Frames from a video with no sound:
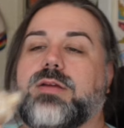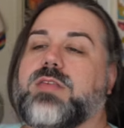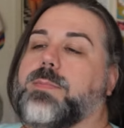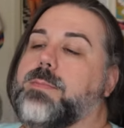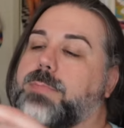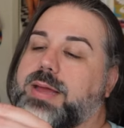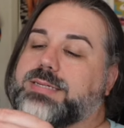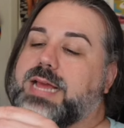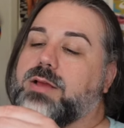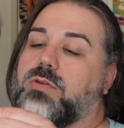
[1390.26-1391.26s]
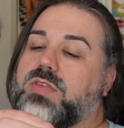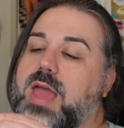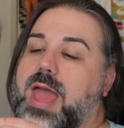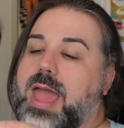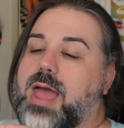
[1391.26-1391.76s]
is up in pigtails,
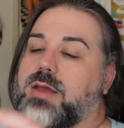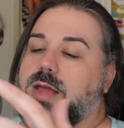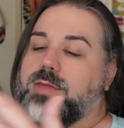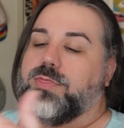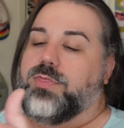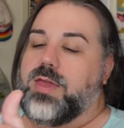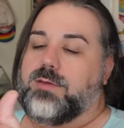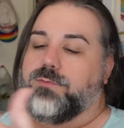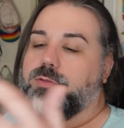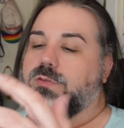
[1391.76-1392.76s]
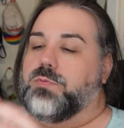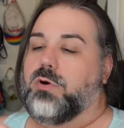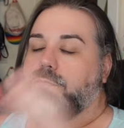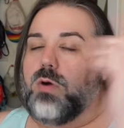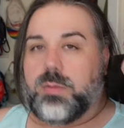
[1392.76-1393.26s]
and I think for this
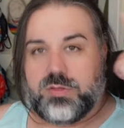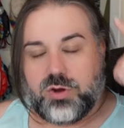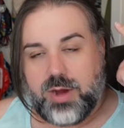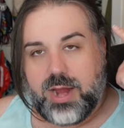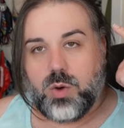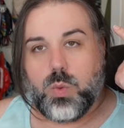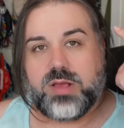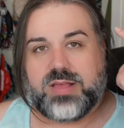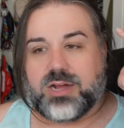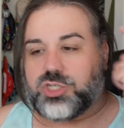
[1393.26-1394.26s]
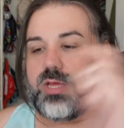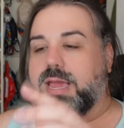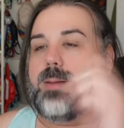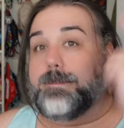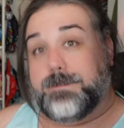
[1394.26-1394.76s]
performance, her hair was
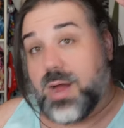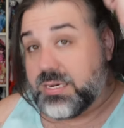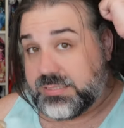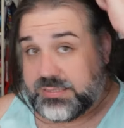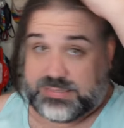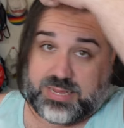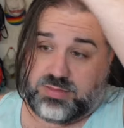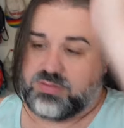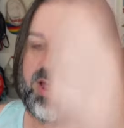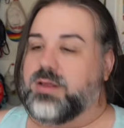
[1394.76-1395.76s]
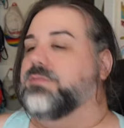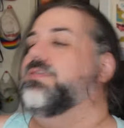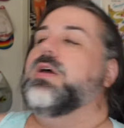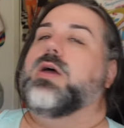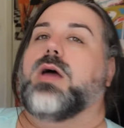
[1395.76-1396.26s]
actually in buns instead
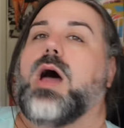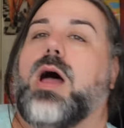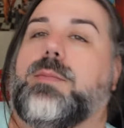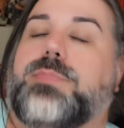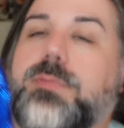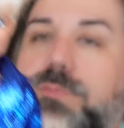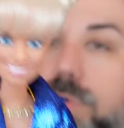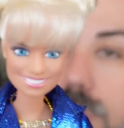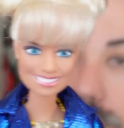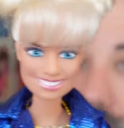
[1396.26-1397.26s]
of um, full-on